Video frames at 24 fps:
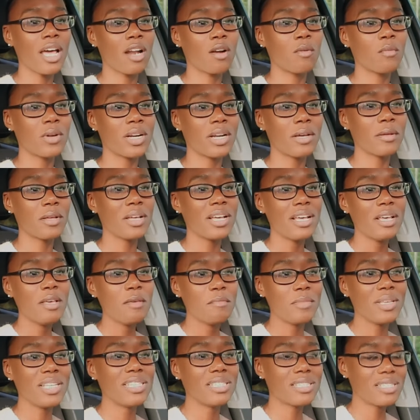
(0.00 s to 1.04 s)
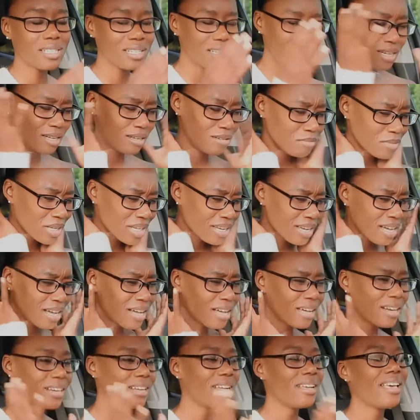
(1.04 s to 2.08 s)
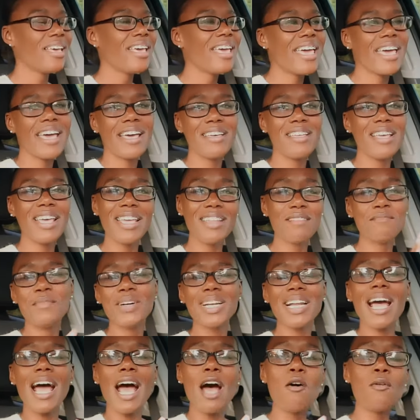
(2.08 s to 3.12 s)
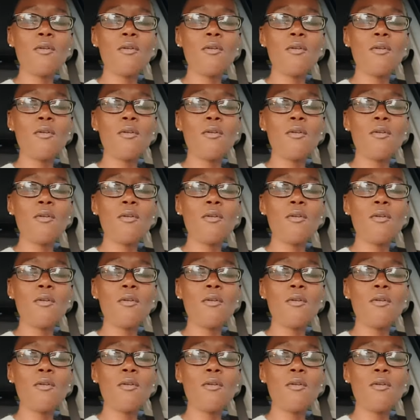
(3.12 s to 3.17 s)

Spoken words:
I don't want to be, oh my God. And what?